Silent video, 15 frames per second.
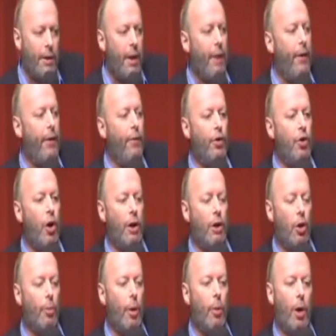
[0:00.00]
They've even
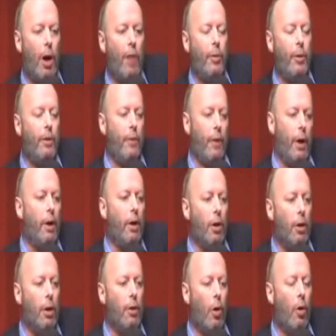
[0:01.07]
tried it on me when I've been very
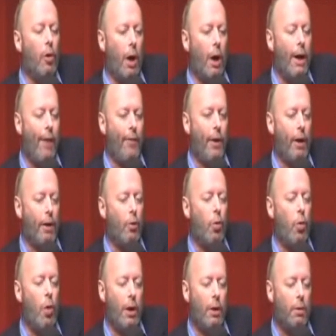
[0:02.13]
ill and I haven't had
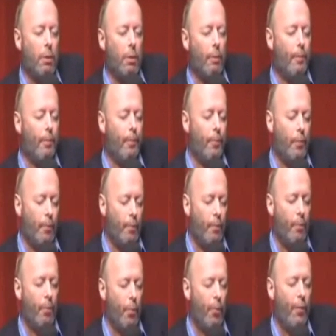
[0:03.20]
quite the
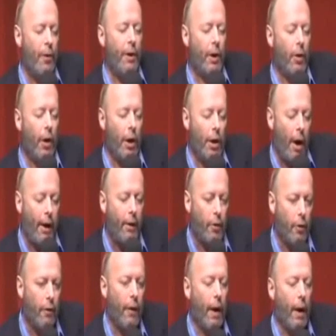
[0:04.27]
vinegar I'd like
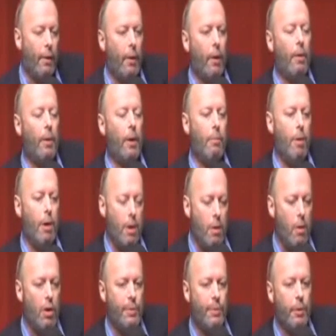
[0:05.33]
to have had
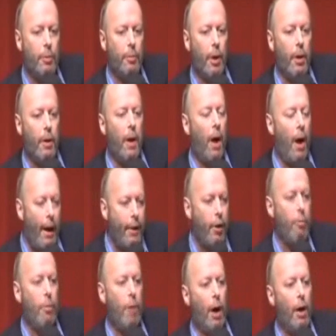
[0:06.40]
in a hospital bed. I
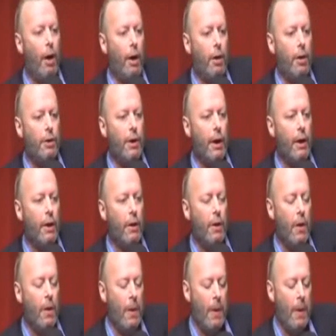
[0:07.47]
don't mind, I can take it.